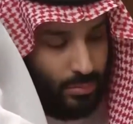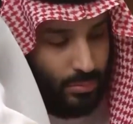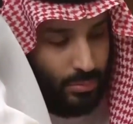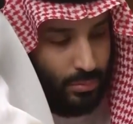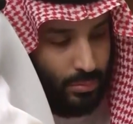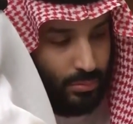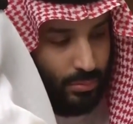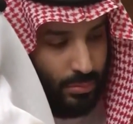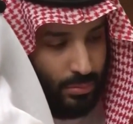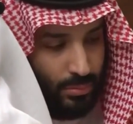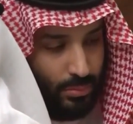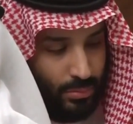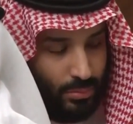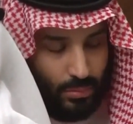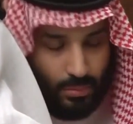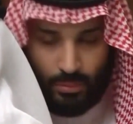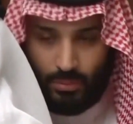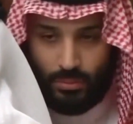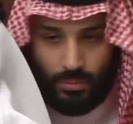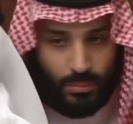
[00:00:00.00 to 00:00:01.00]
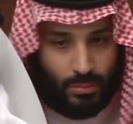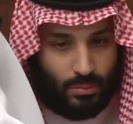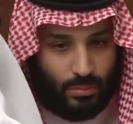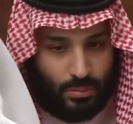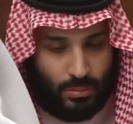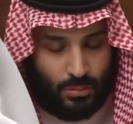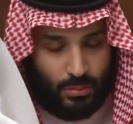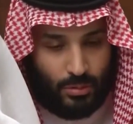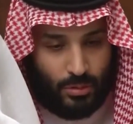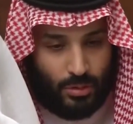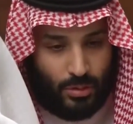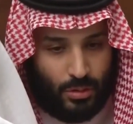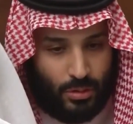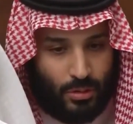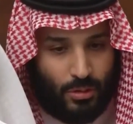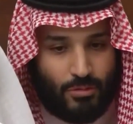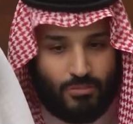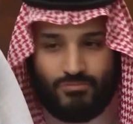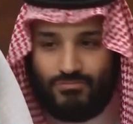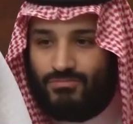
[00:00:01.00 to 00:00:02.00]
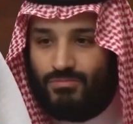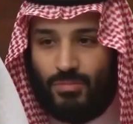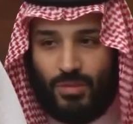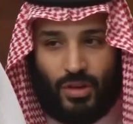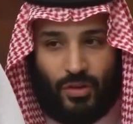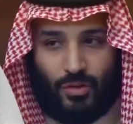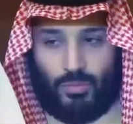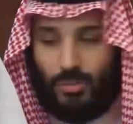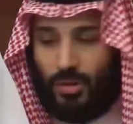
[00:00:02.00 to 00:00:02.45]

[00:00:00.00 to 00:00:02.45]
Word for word: ordered the killing, which he denies.